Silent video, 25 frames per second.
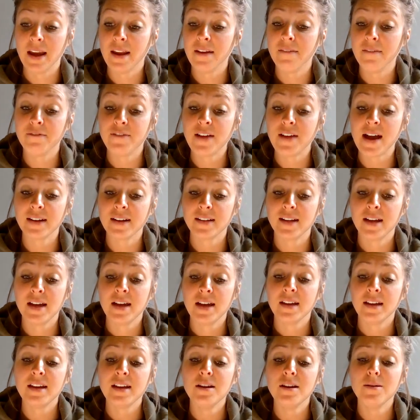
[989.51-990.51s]
In fact,
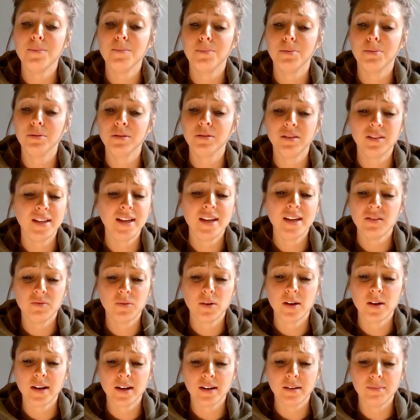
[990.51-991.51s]
can you believe
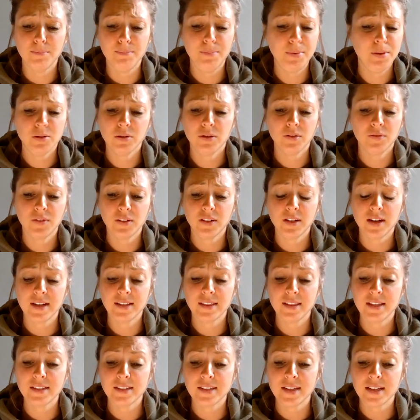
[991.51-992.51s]
what a beautiful
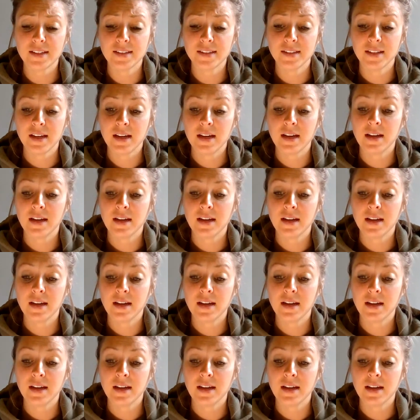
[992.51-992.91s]
night this is?